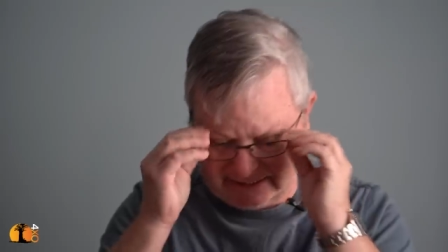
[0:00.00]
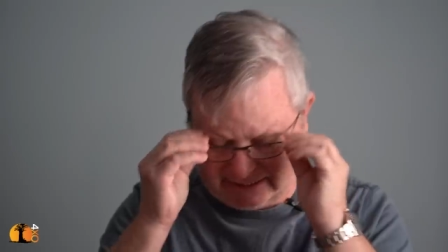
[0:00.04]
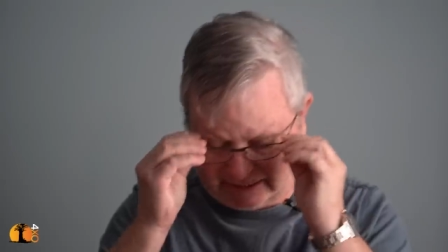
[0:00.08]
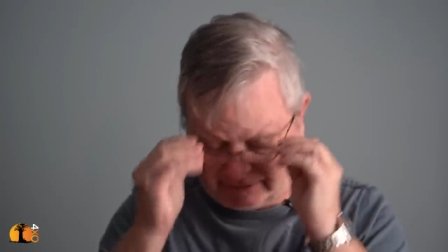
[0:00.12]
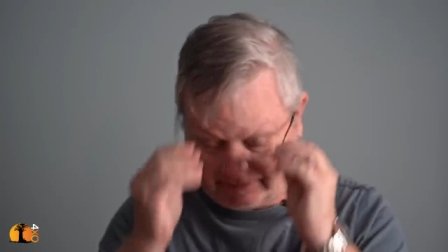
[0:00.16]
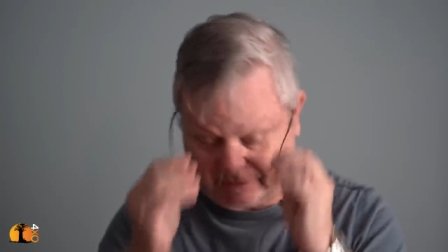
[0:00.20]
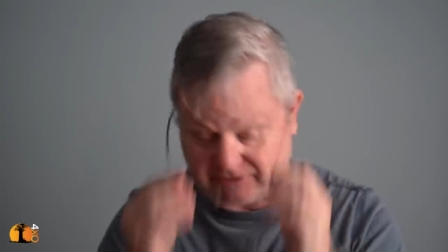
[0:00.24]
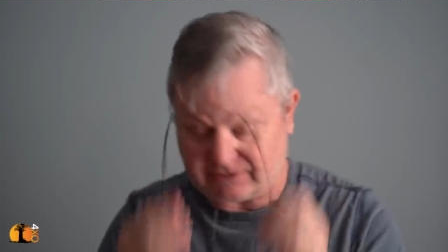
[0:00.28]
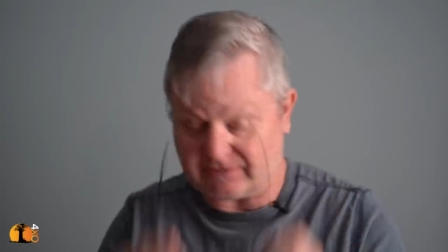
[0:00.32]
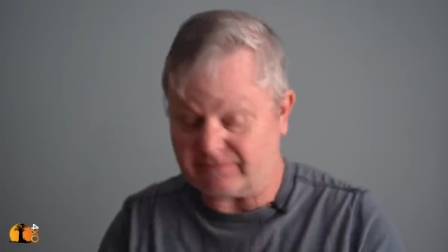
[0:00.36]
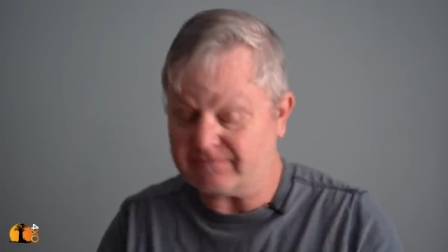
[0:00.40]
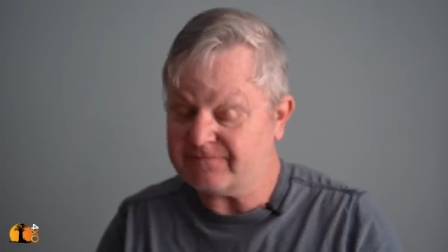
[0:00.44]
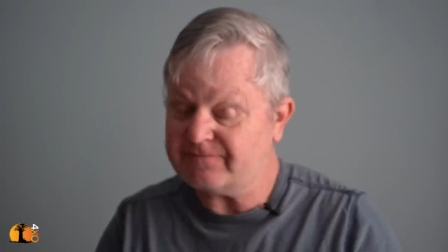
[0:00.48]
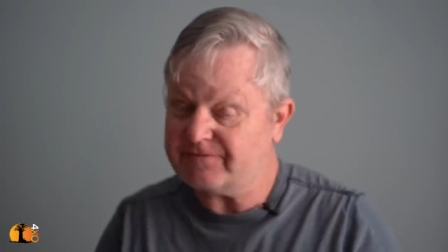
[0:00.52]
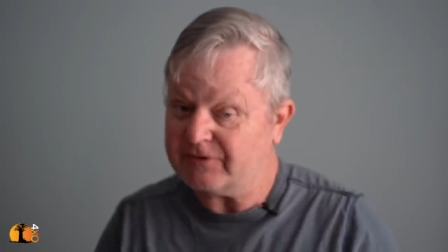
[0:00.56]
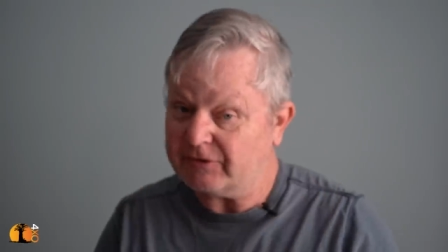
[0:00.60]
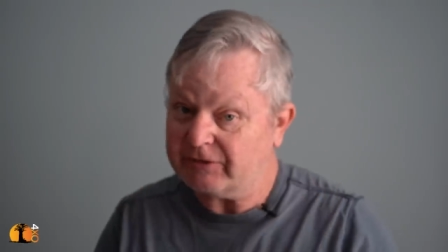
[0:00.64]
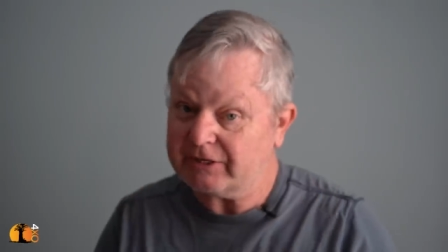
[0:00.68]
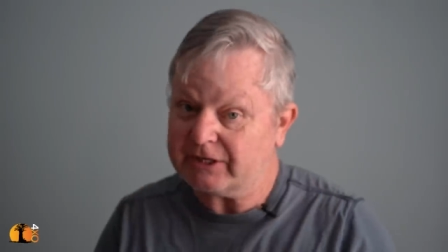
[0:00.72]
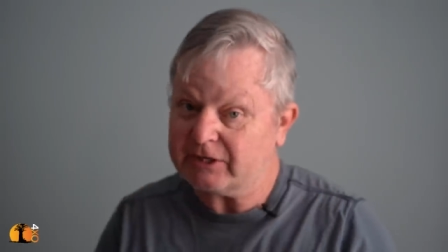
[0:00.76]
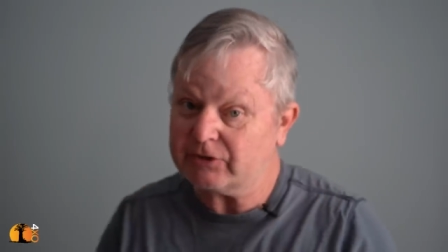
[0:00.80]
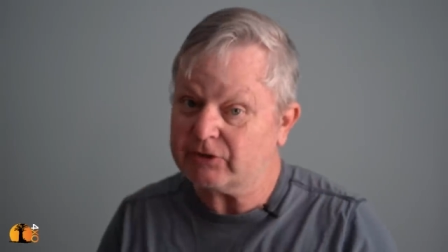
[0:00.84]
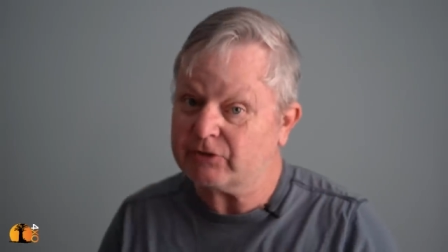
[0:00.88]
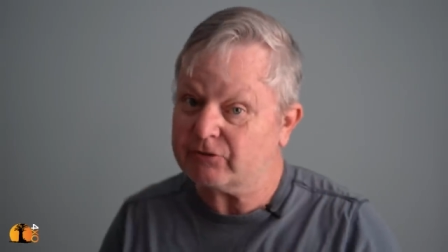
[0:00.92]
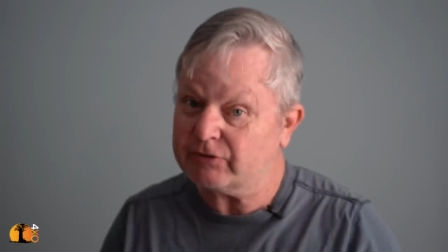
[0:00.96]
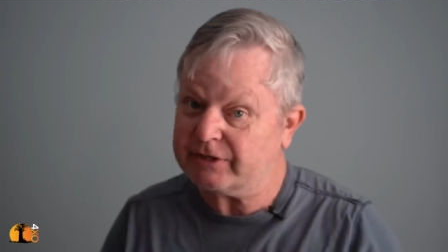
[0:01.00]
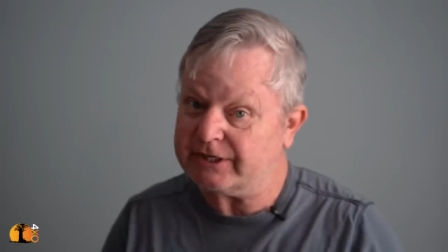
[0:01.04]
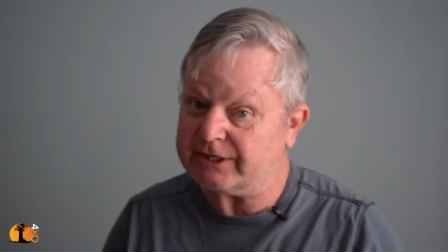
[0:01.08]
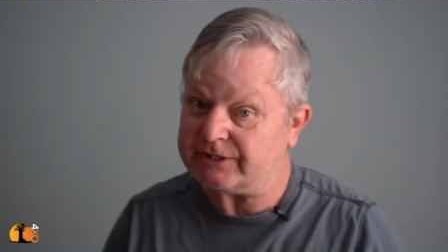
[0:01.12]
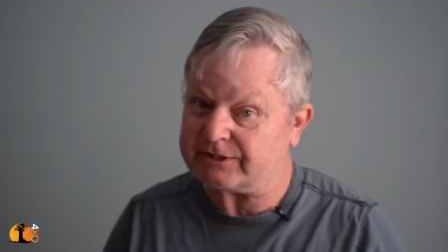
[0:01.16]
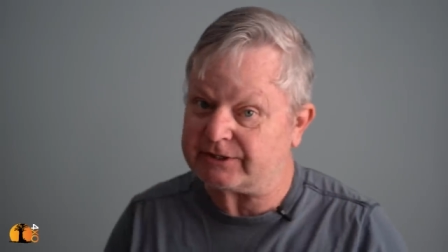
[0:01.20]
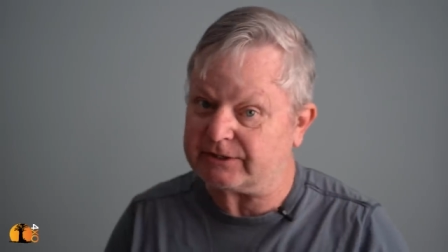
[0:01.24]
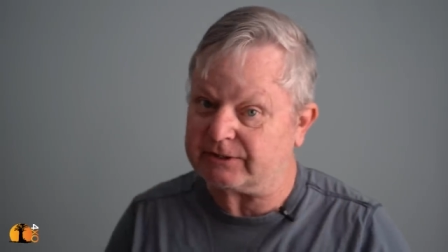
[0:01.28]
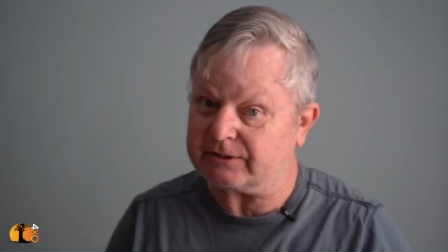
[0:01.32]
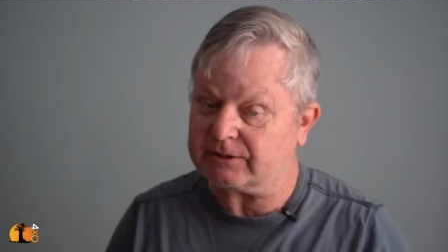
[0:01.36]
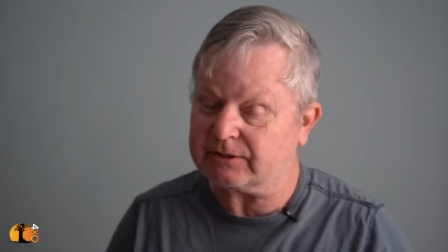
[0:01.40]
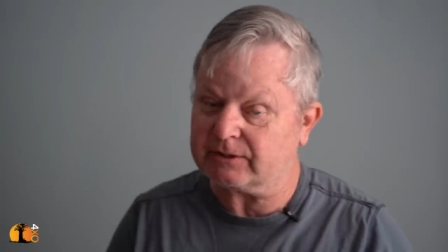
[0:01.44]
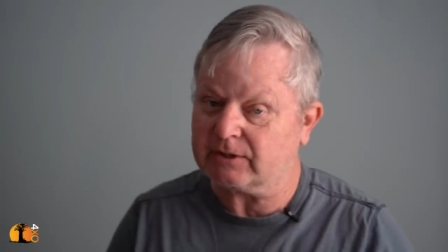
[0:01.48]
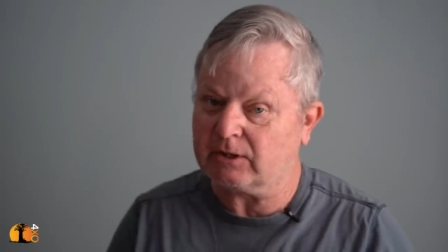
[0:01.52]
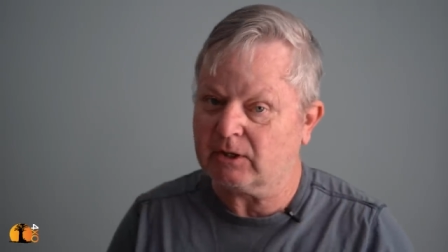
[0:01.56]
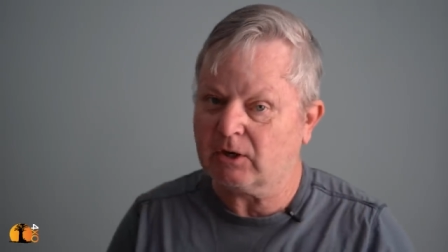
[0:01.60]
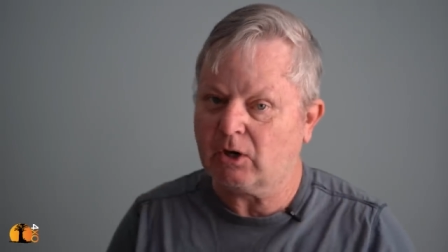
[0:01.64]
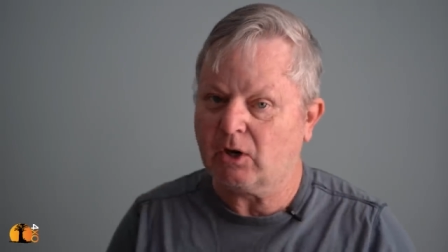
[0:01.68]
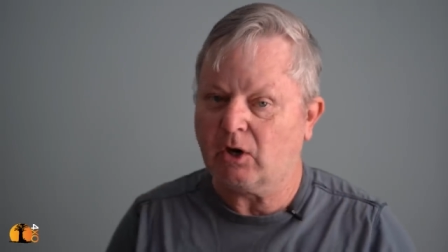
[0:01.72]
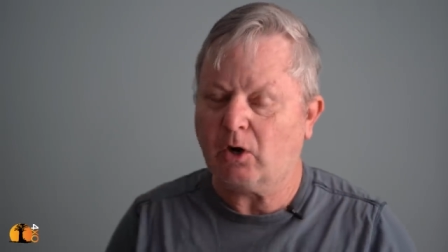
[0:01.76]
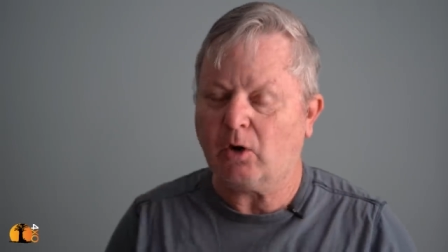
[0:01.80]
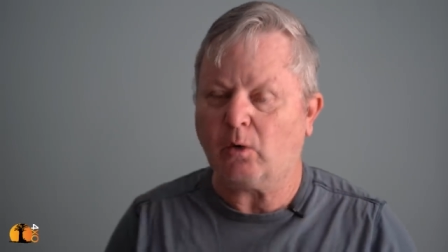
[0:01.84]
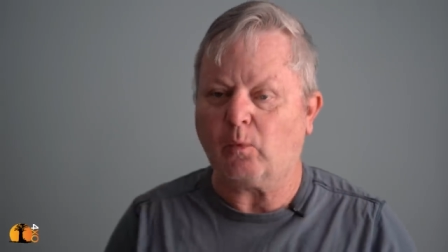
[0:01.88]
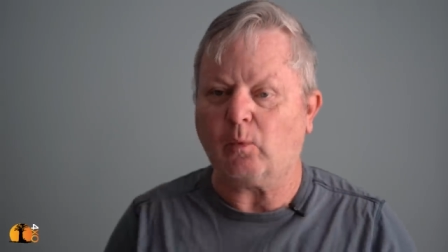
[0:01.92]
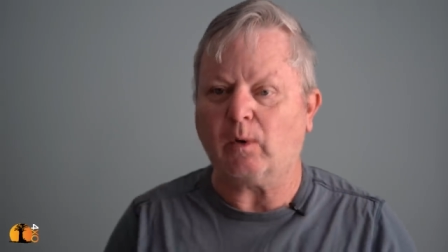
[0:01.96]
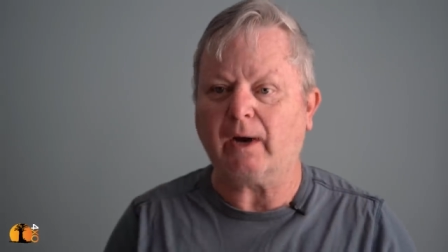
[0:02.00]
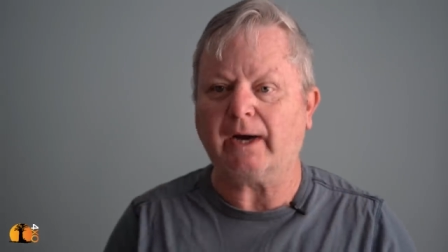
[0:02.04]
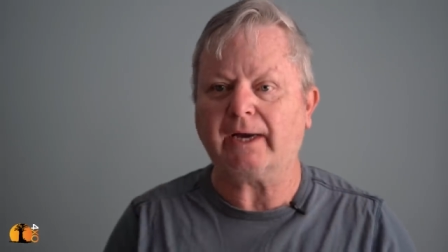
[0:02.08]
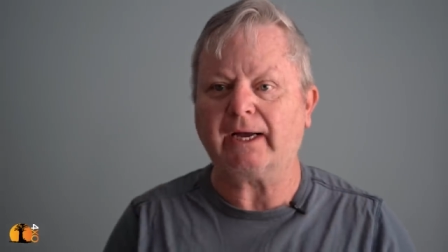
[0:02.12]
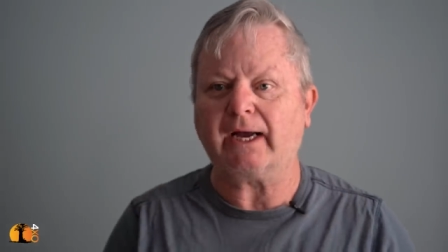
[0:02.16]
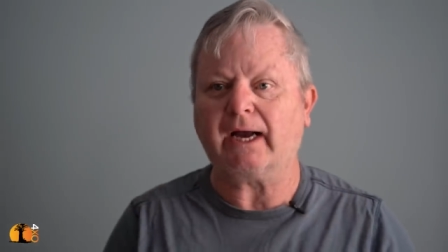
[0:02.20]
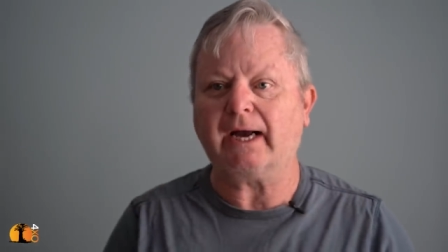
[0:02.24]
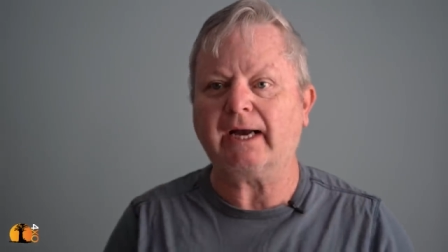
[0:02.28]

Now, there's a very good reason why